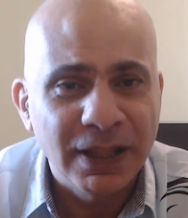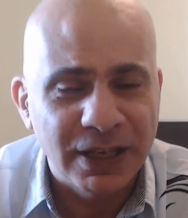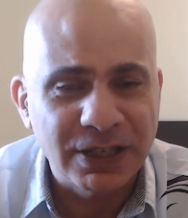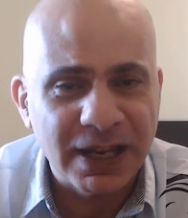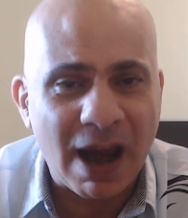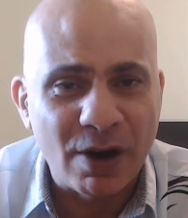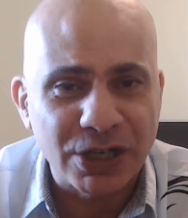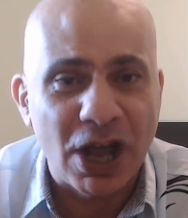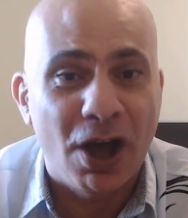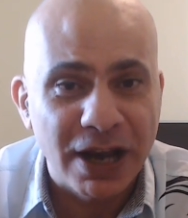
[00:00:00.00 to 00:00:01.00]
this
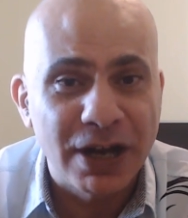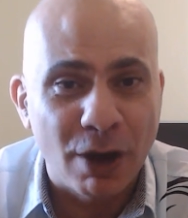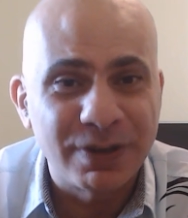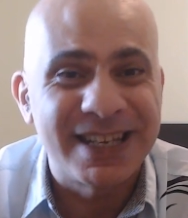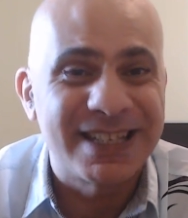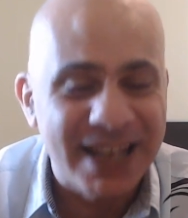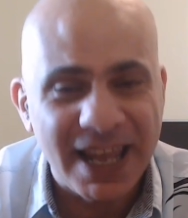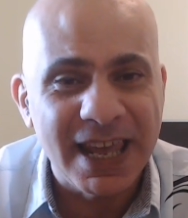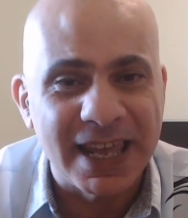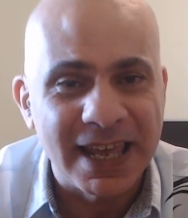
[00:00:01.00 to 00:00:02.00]
character. I noticed
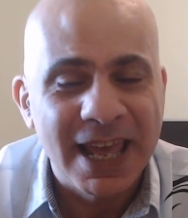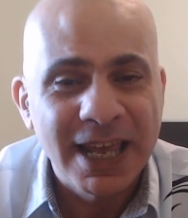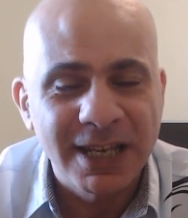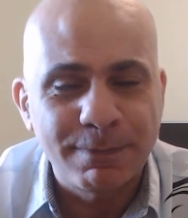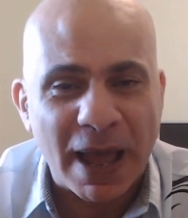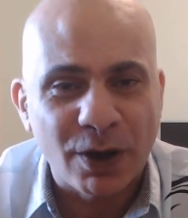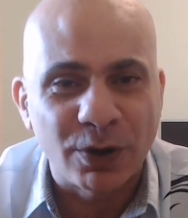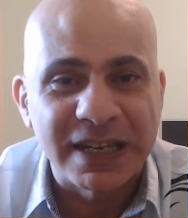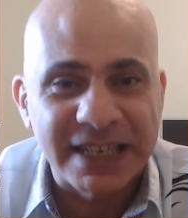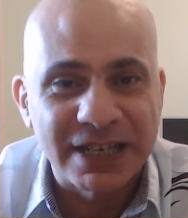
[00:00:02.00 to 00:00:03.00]
he is back
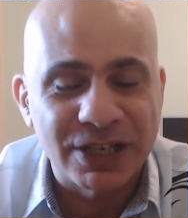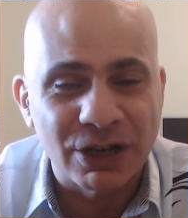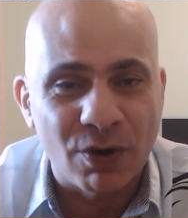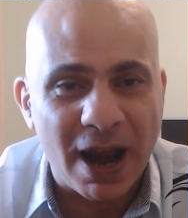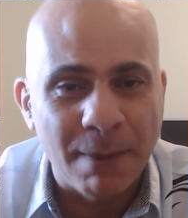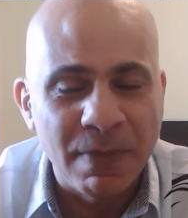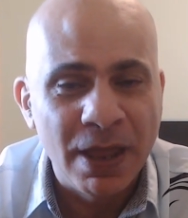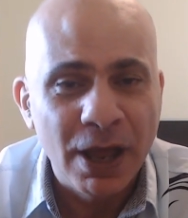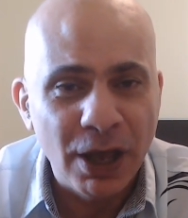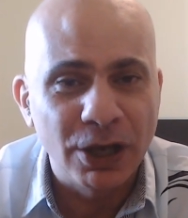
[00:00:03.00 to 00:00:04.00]
on his Instagram
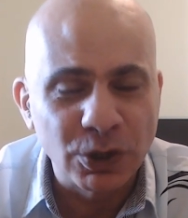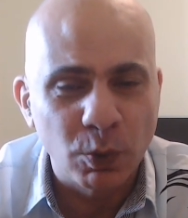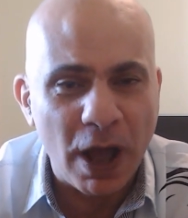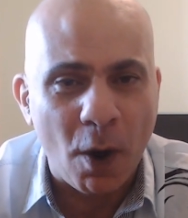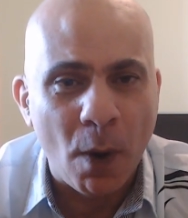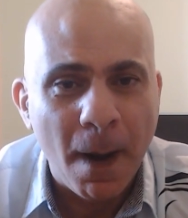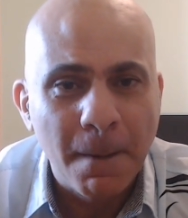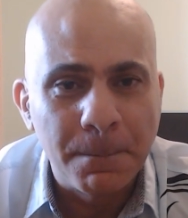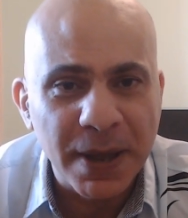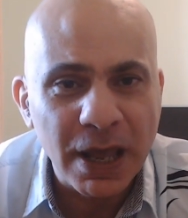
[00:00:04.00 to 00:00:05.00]
as well.
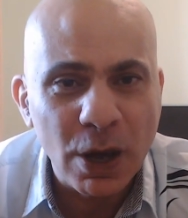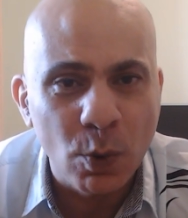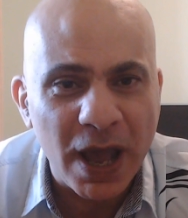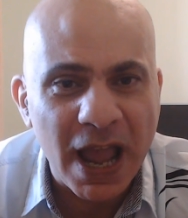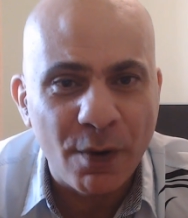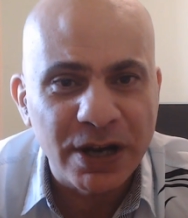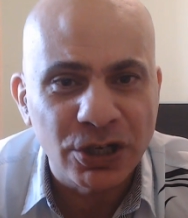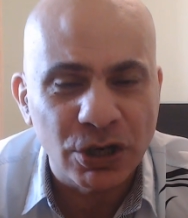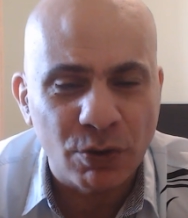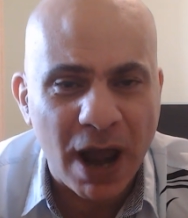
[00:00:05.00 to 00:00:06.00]
Beware
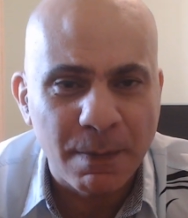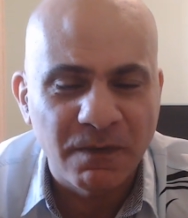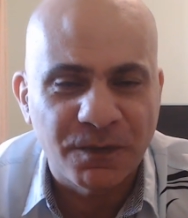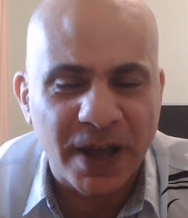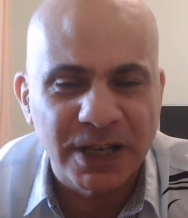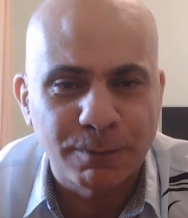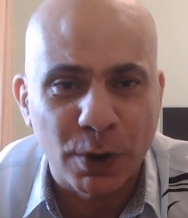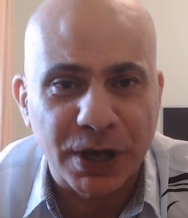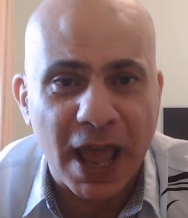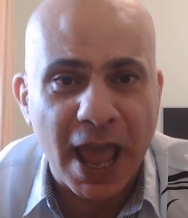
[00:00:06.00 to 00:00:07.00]
Instagram and
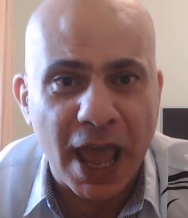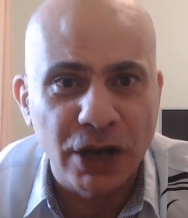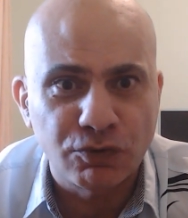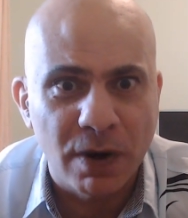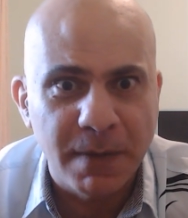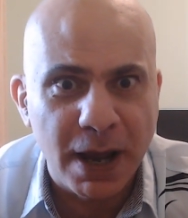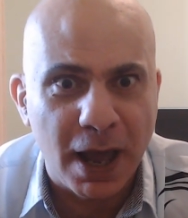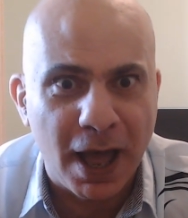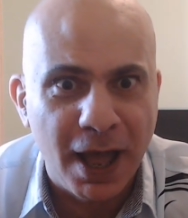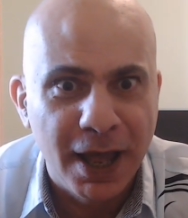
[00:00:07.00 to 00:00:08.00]
Facebook. Ezra
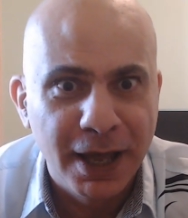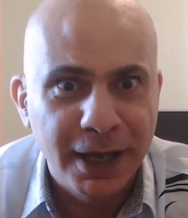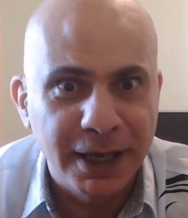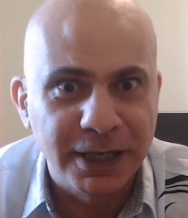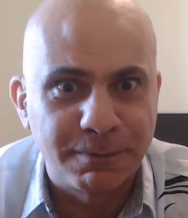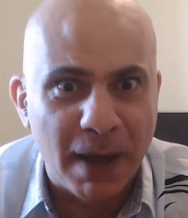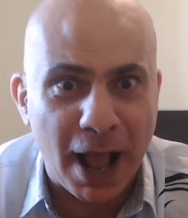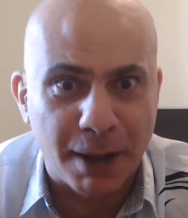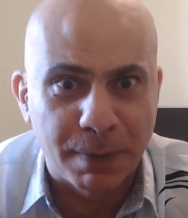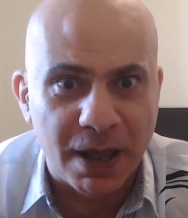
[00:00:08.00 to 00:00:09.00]
Miller is
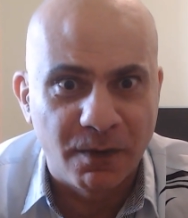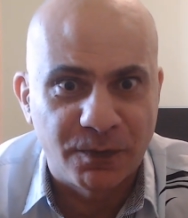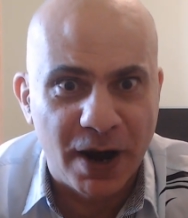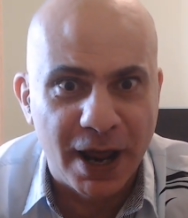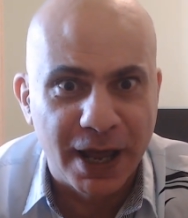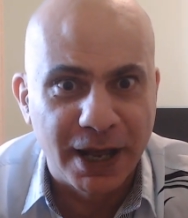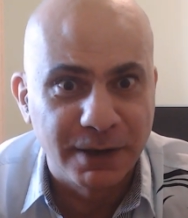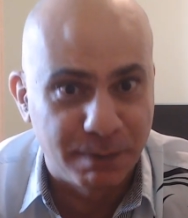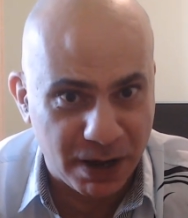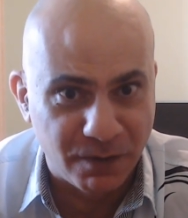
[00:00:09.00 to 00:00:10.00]
back. Be
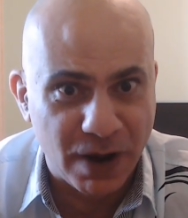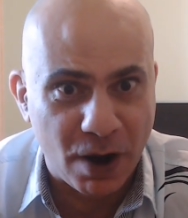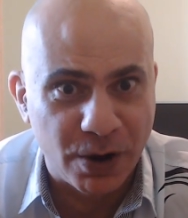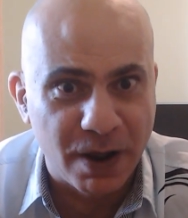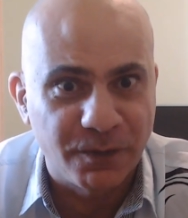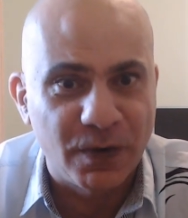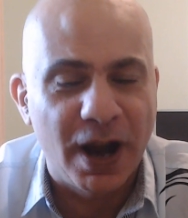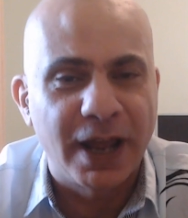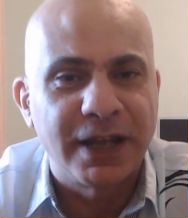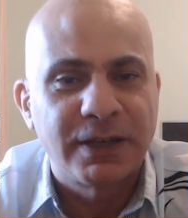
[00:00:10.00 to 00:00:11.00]
afraid. Be very
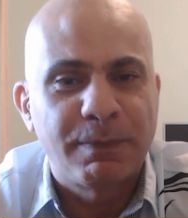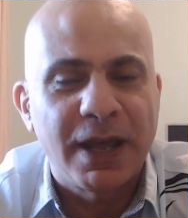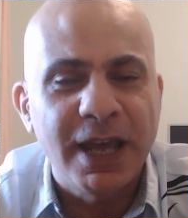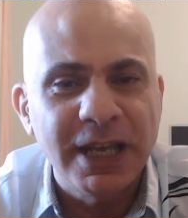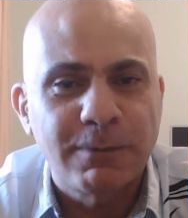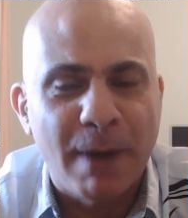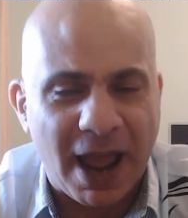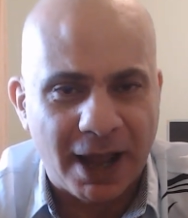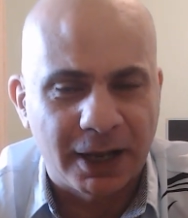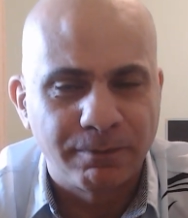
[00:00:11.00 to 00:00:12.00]
afraid. But he's
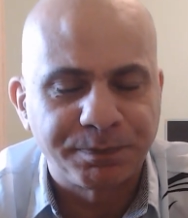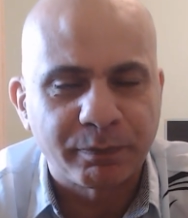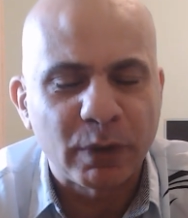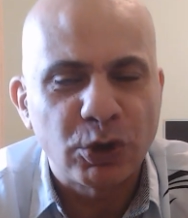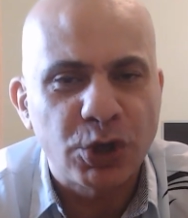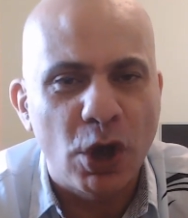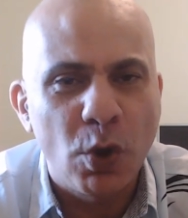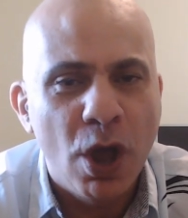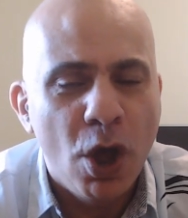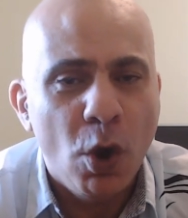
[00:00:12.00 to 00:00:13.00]
back.
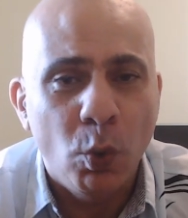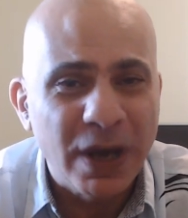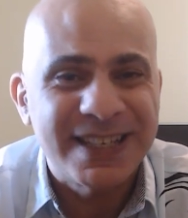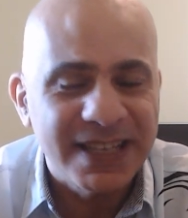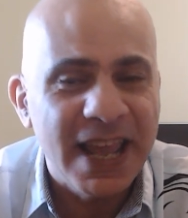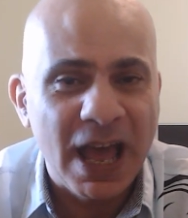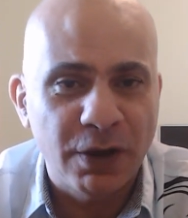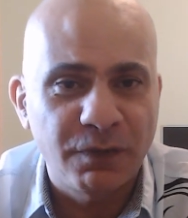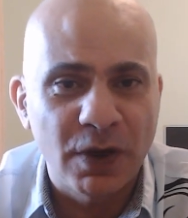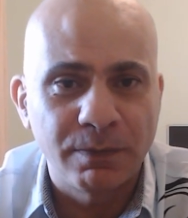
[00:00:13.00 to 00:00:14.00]
So we'll see how
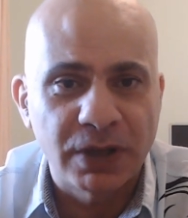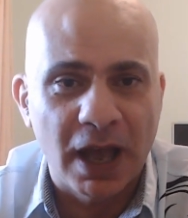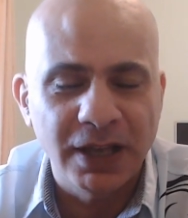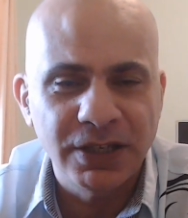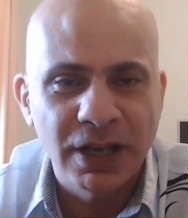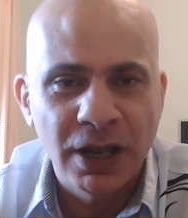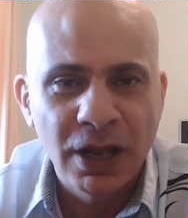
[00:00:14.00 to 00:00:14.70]
the film does.